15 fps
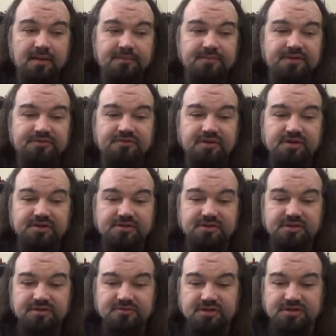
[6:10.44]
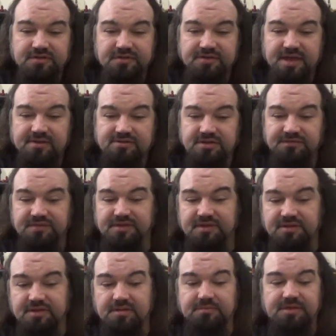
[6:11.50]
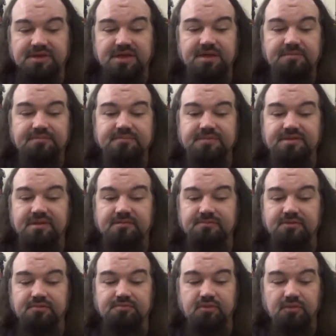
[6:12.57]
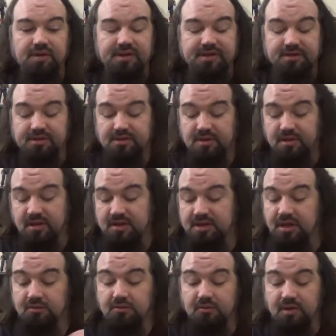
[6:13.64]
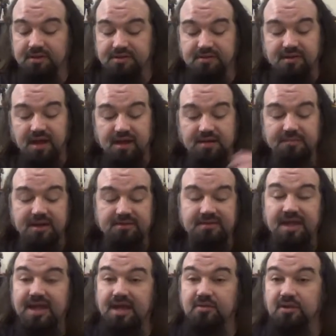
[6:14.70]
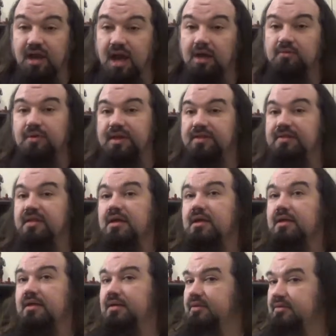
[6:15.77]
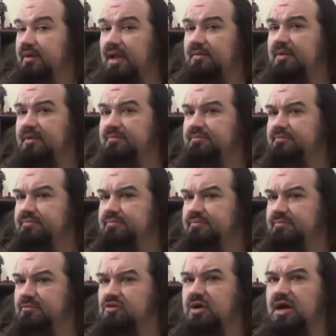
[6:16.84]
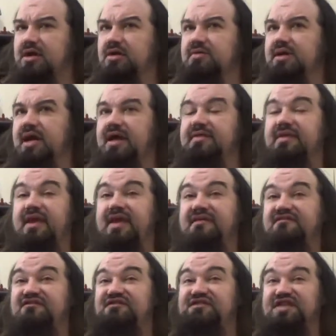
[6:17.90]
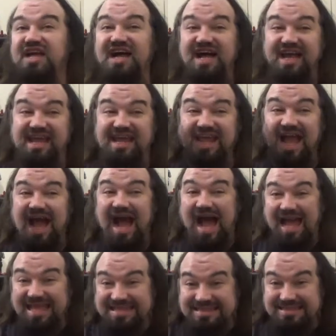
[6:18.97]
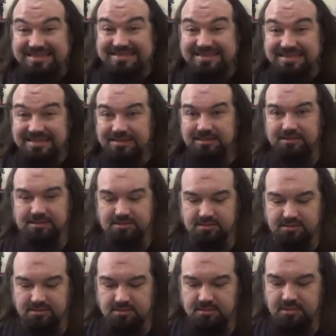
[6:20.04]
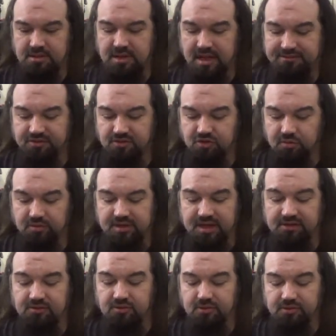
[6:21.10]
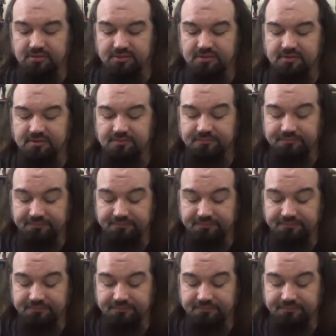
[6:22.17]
destruction of the sabotage facility becomes a moot point. No one wants to talk about that. Not when Krakoa has a flying island as their corporate headquarters.